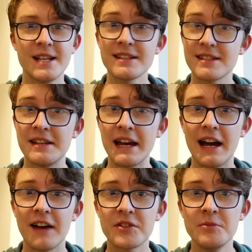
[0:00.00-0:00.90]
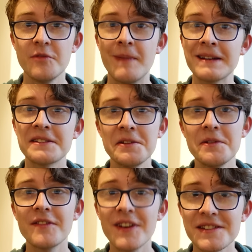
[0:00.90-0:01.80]
that's the day I have to move back to
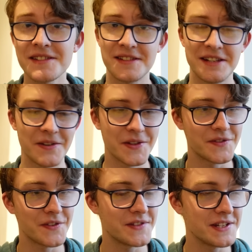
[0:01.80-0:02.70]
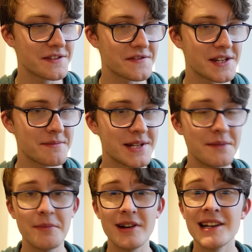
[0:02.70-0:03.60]
university on the 15th of
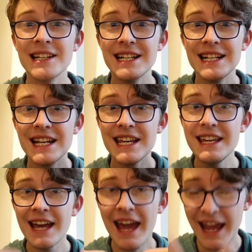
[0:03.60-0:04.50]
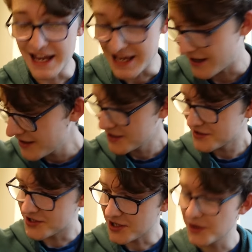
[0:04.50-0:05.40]
September. Yay!
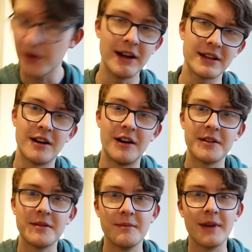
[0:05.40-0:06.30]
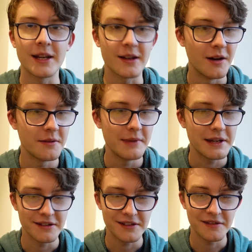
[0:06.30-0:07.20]
So I can't
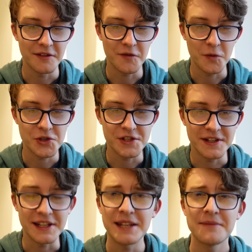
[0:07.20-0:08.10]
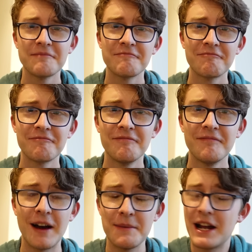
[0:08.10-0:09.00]
make it, unfortunately.
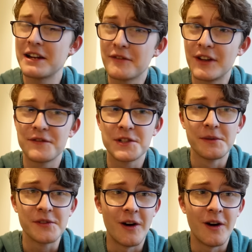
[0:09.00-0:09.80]
I mean, I'd have loved to have